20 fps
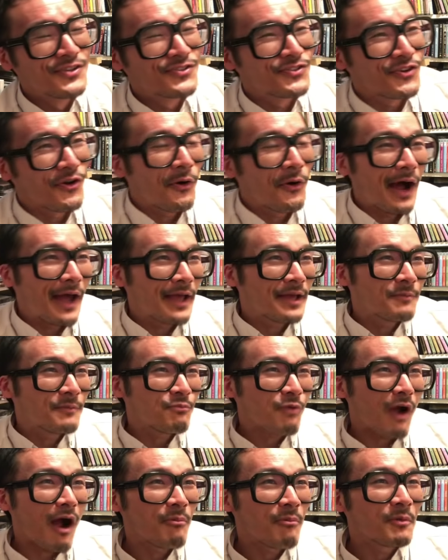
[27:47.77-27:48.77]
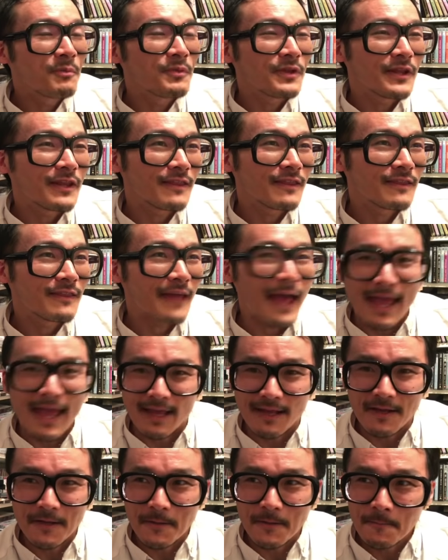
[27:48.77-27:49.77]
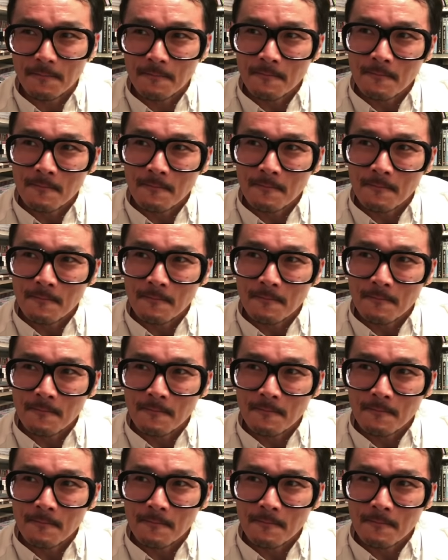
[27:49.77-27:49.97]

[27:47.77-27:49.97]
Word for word: so I can probably thank